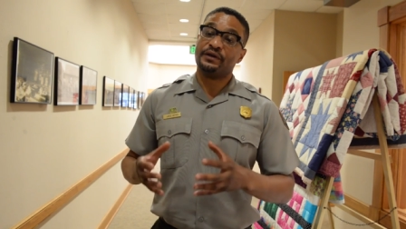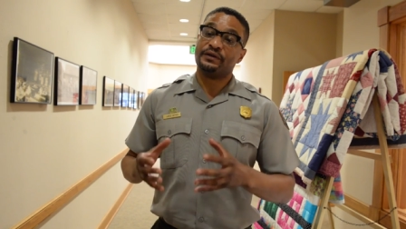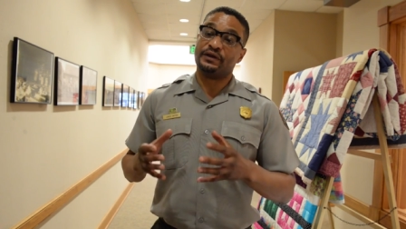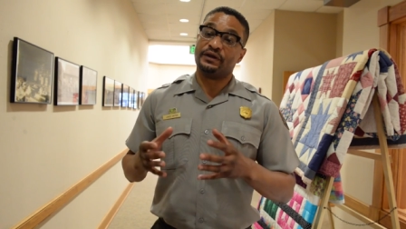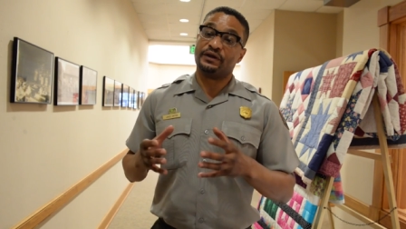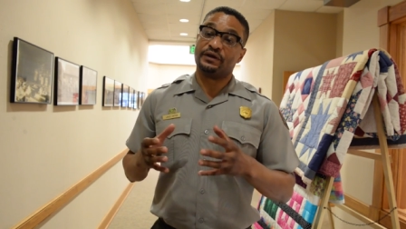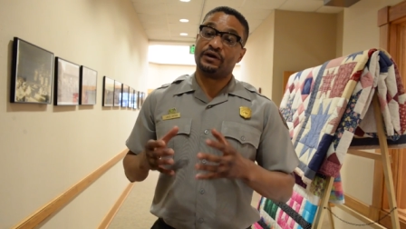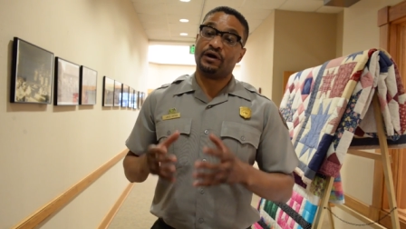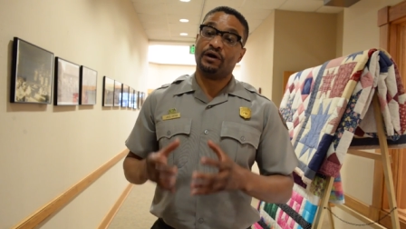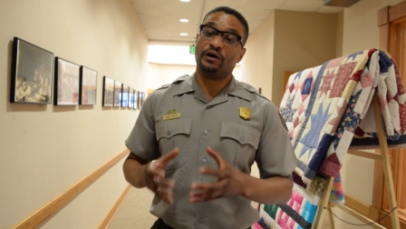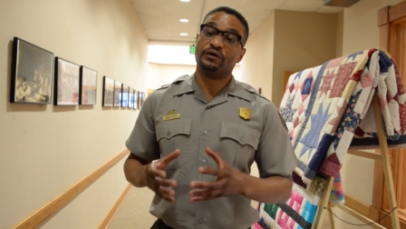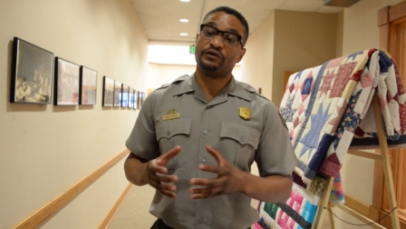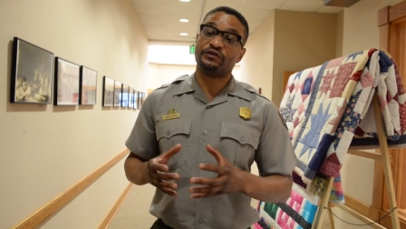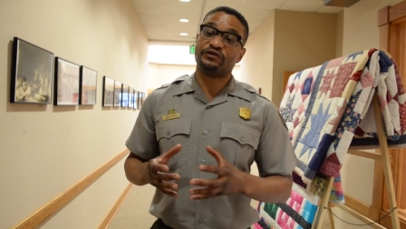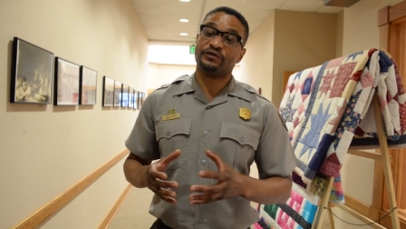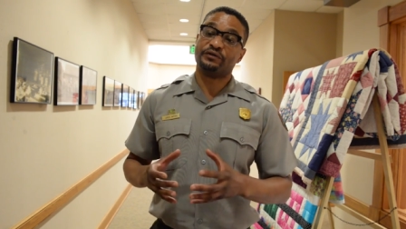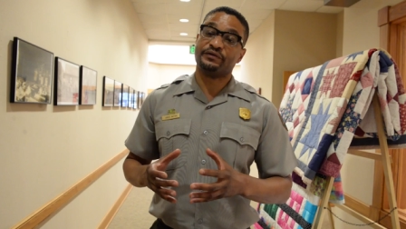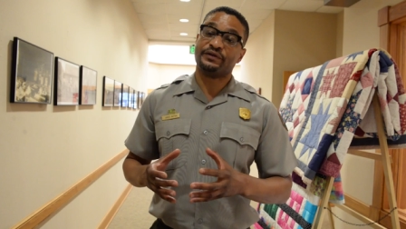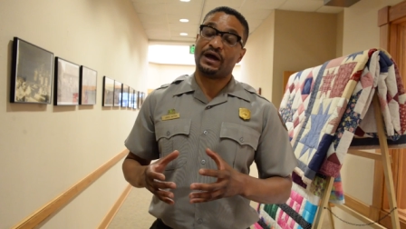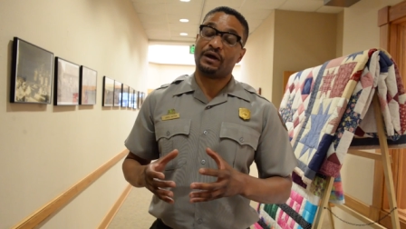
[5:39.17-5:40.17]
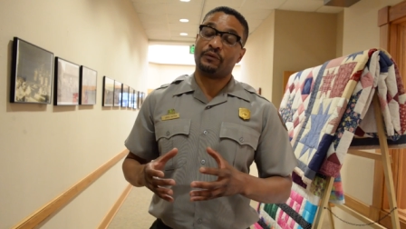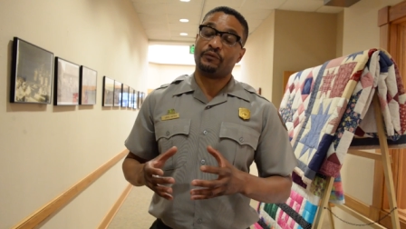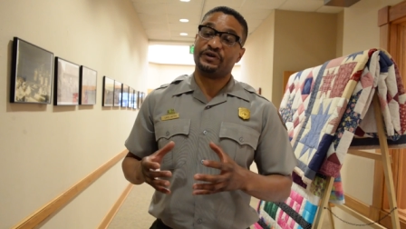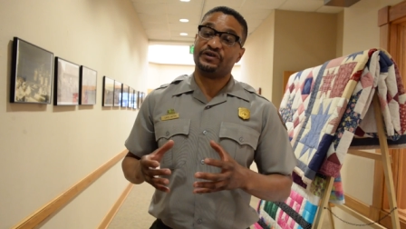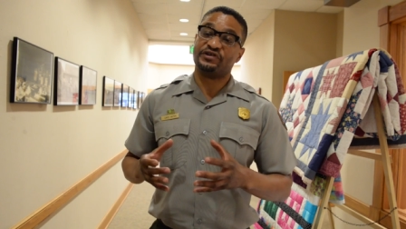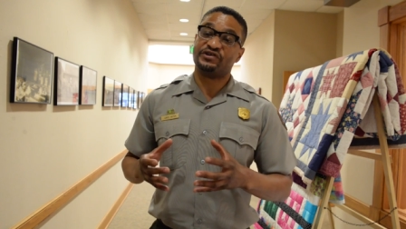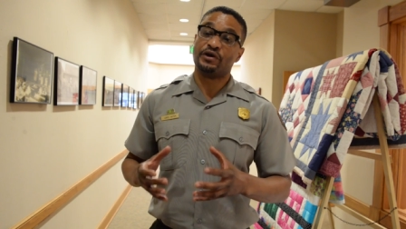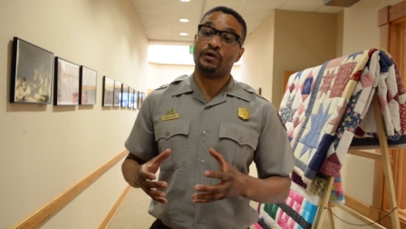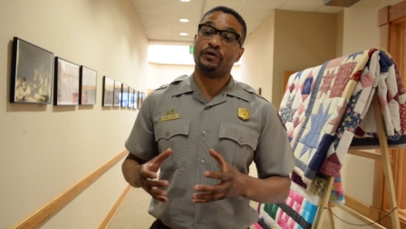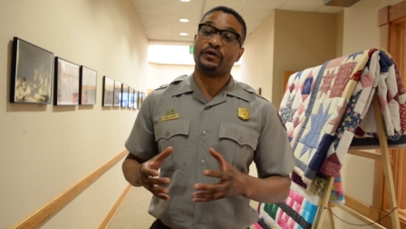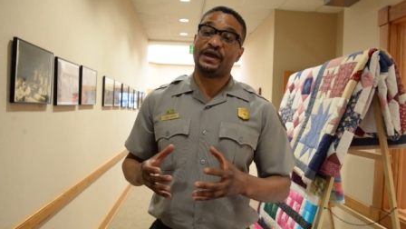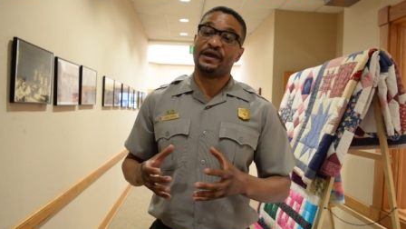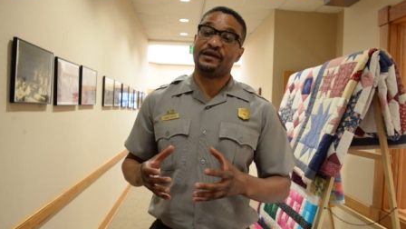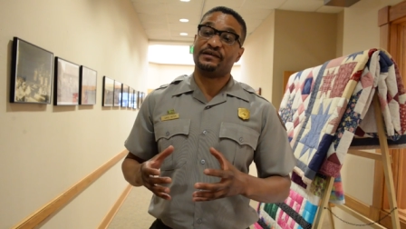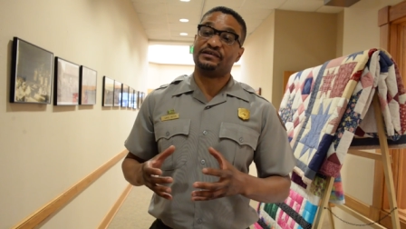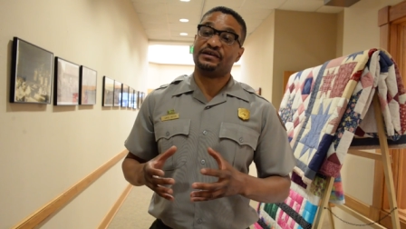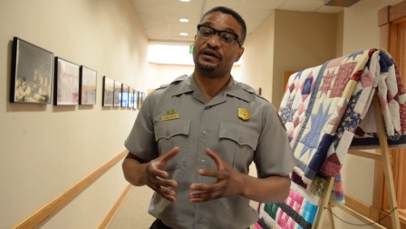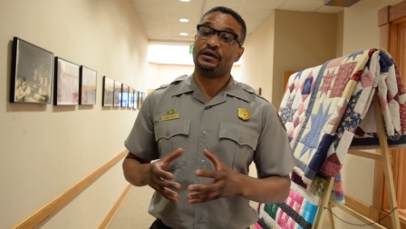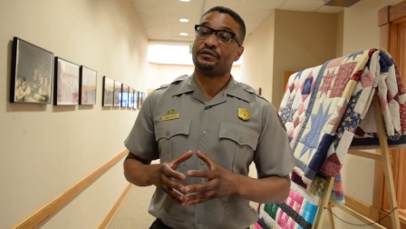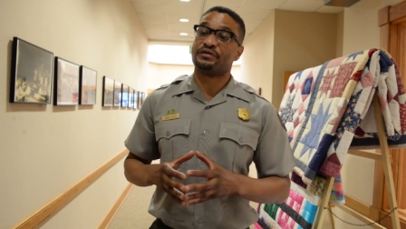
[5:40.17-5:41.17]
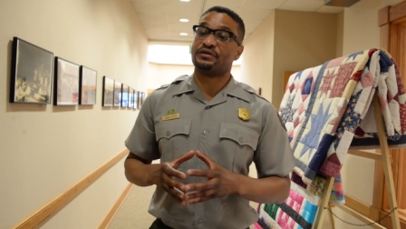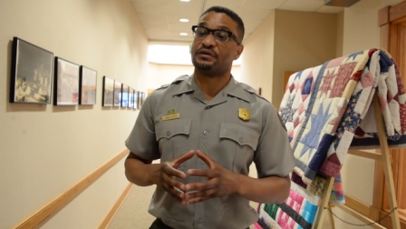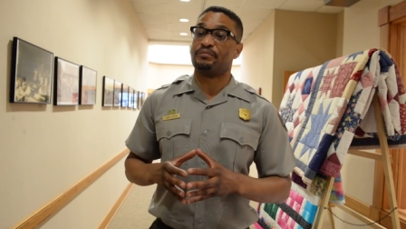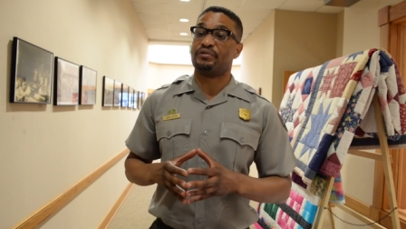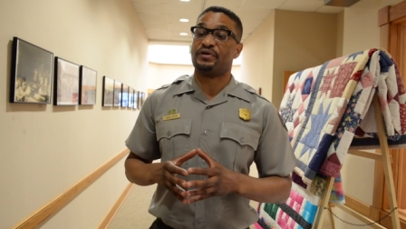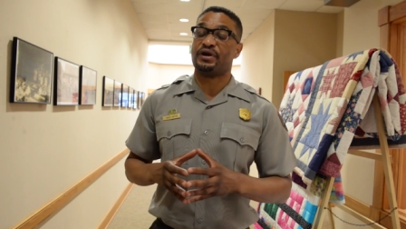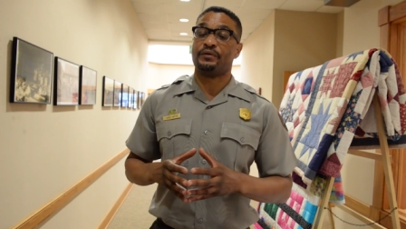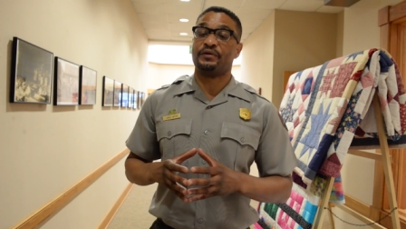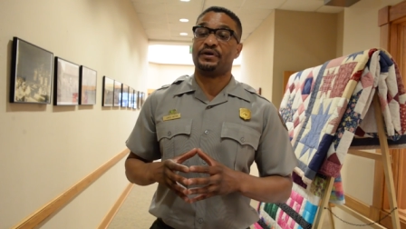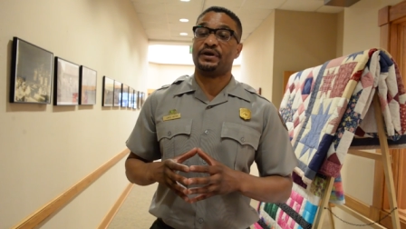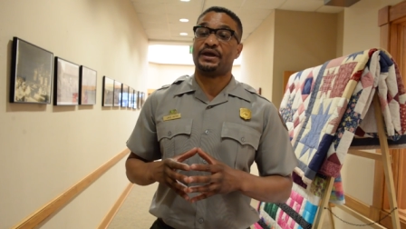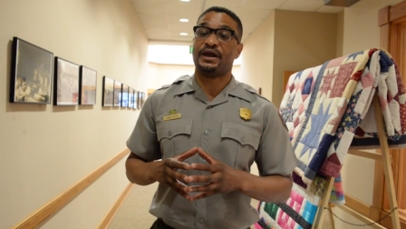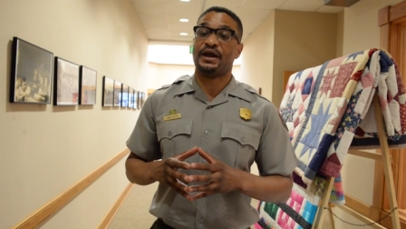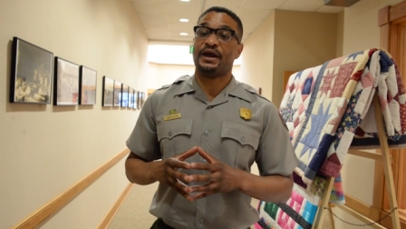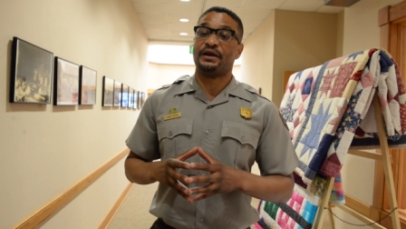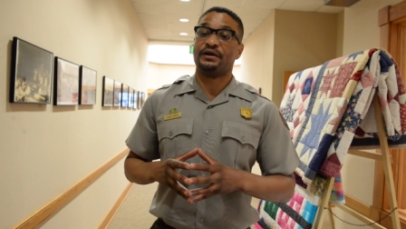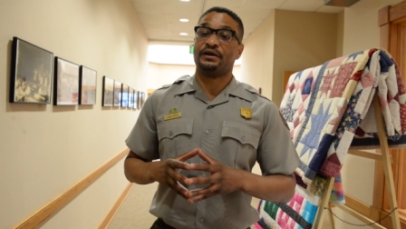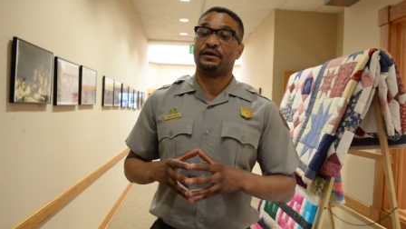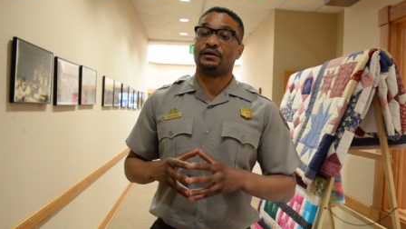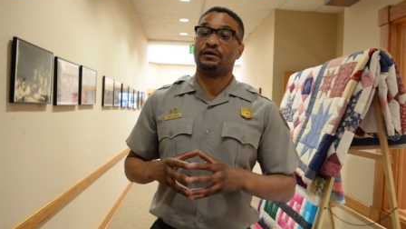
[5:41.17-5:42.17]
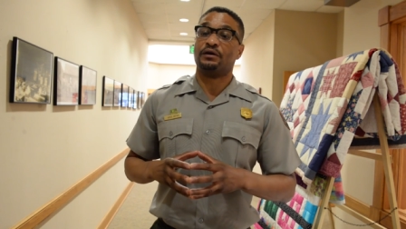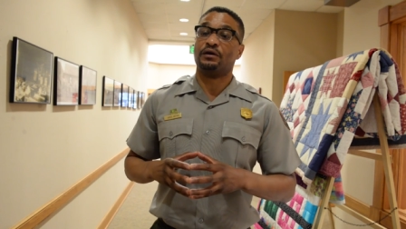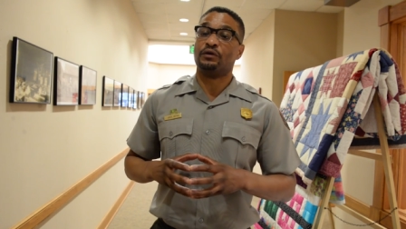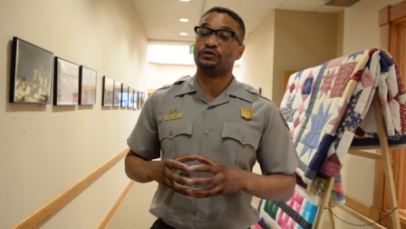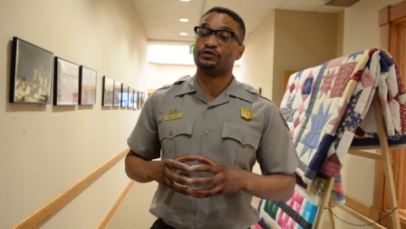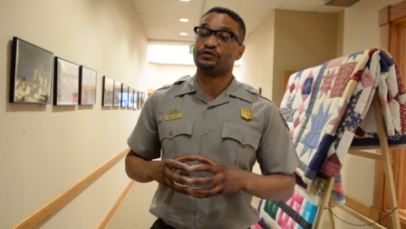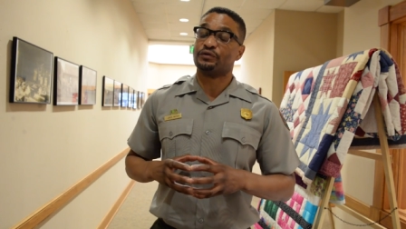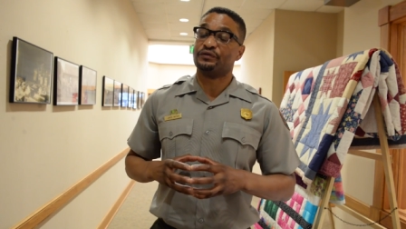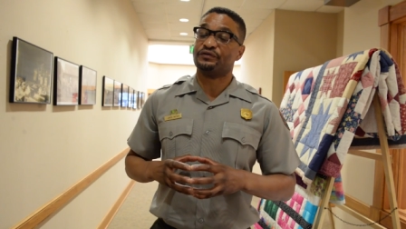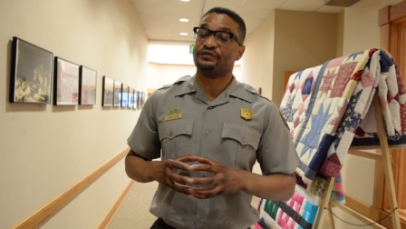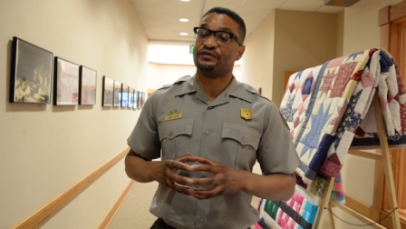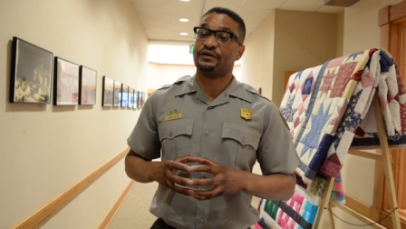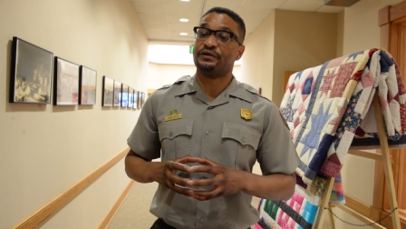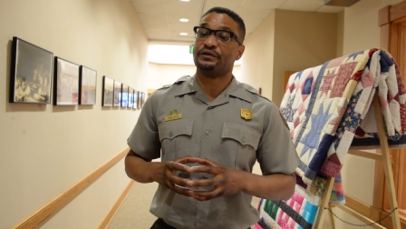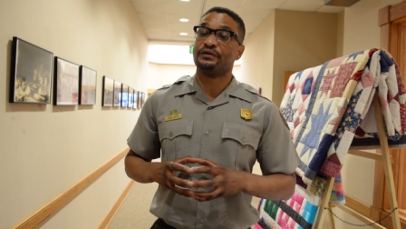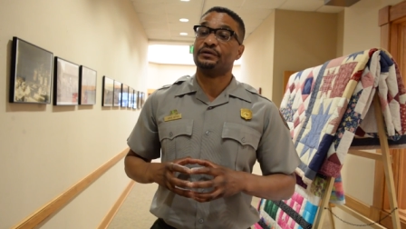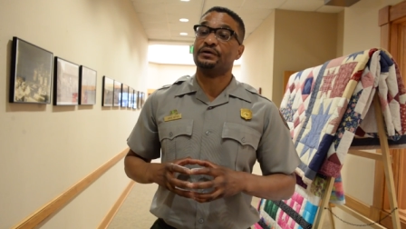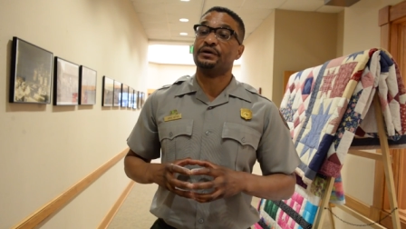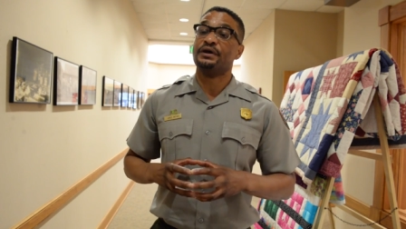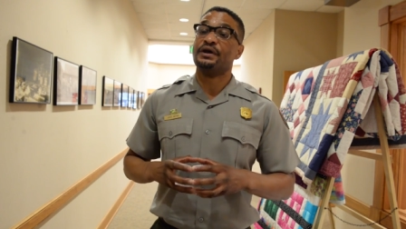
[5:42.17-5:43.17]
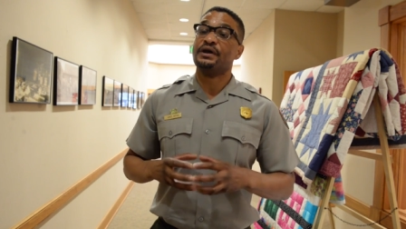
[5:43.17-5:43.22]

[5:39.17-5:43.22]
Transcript: The culture that we showcase here at the Prairie Acadian Cultural Center